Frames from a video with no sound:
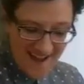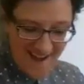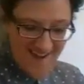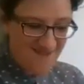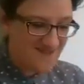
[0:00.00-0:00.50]

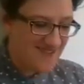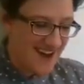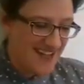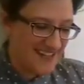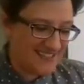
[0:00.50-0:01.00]
All
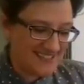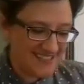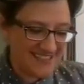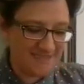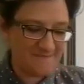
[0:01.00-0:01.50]
right.
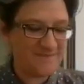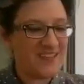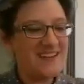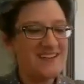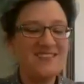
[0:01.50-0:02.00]

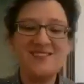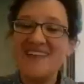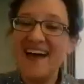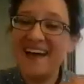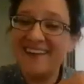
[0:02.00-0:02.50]
So
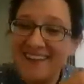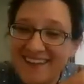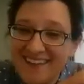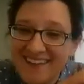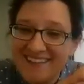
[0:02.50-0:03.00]
that
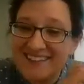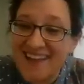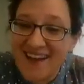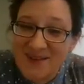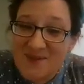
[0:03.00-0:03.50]
is
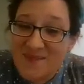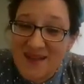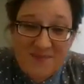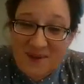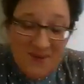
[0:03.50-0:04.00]
how you
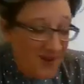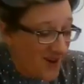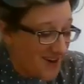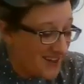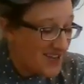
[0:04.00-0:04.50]
make bubble
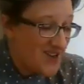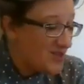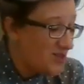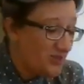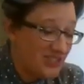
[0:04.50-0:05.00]
art.
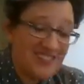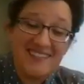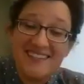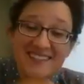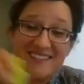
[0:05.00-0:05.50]
You just
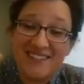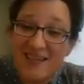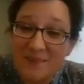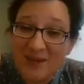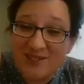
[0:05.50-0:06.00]

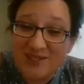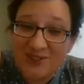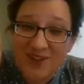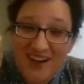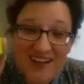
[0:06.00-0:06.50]
dip a
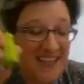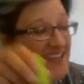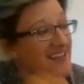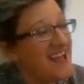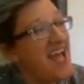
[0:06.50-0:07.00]
straw
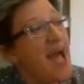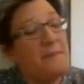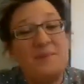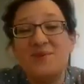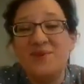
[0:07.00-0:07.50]
in
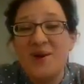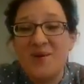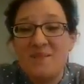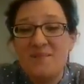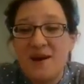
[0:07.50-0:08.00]
and blow
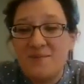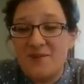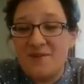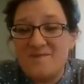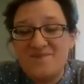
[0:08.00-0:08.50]
a
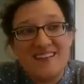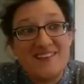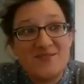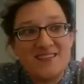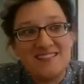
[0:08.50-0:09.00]
bubble.
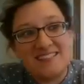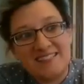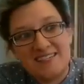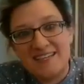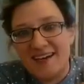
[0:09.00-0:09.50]
And you can
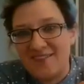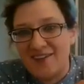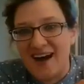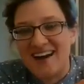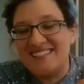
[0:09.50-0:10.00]
see I've
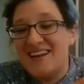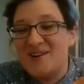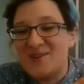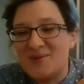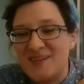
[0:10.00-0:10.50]
got
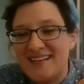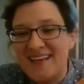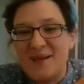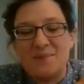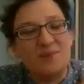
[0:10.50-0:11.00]
green
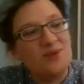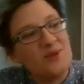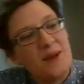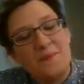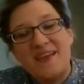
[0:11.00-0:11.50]
and
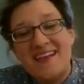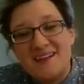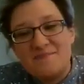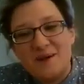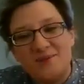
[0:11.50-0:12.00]
blue and
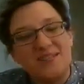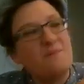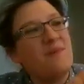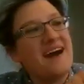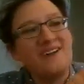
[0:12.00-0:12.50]
pink bubbles
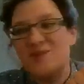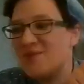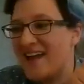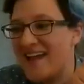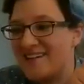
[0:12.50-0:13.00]
on my
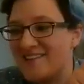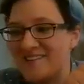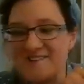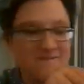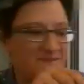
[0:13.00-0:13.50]
door
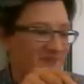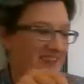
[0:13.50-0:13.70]
hanger.